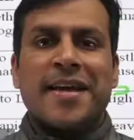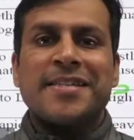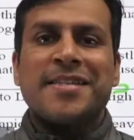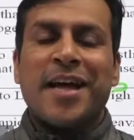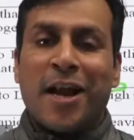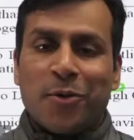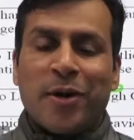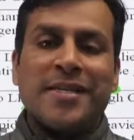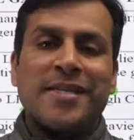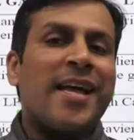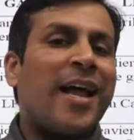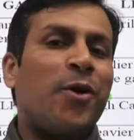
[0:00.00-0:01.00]
Yes, hello
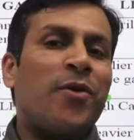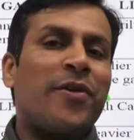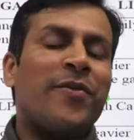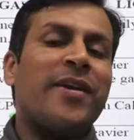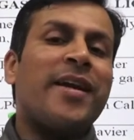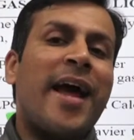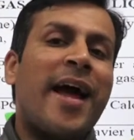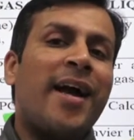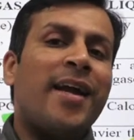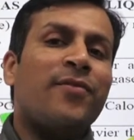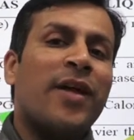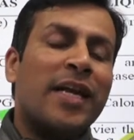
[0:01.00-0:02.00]
guys, hello everyone
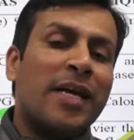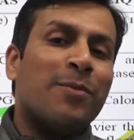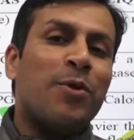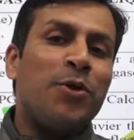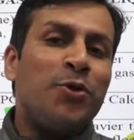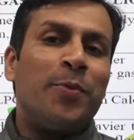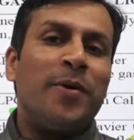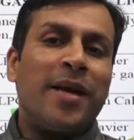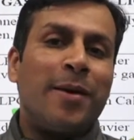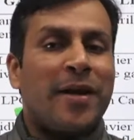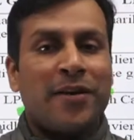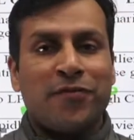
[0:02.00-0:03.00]
and welcome on
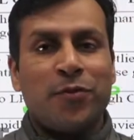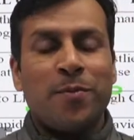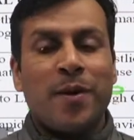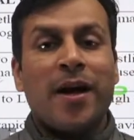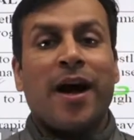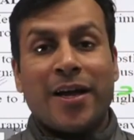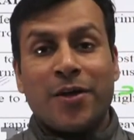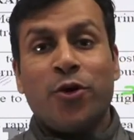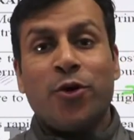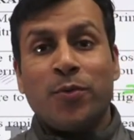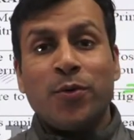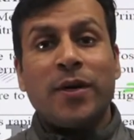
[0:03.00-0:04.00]
YourPedia platform. I
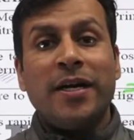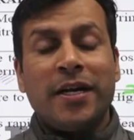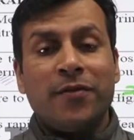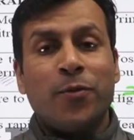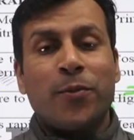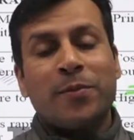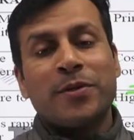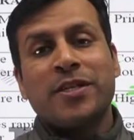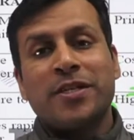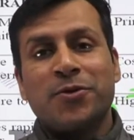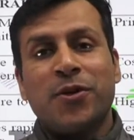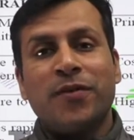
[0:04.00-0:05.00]
hope your interview preparation
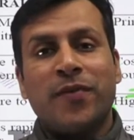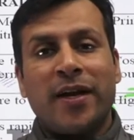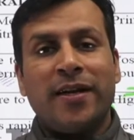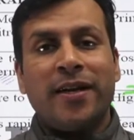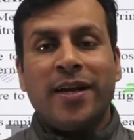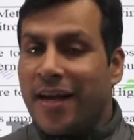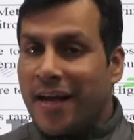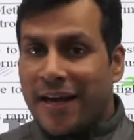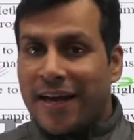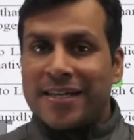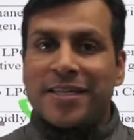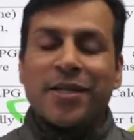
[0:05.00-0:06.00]
is going fine.
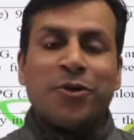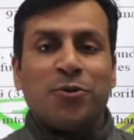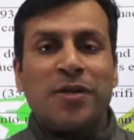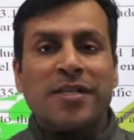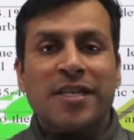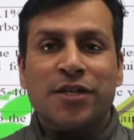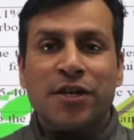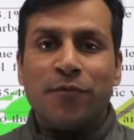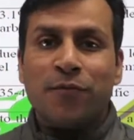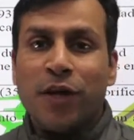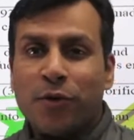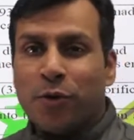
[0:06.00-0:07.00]
Guys, in the today's
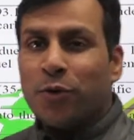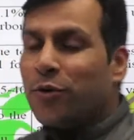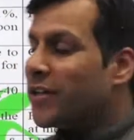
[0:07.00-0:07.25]
session, we are going to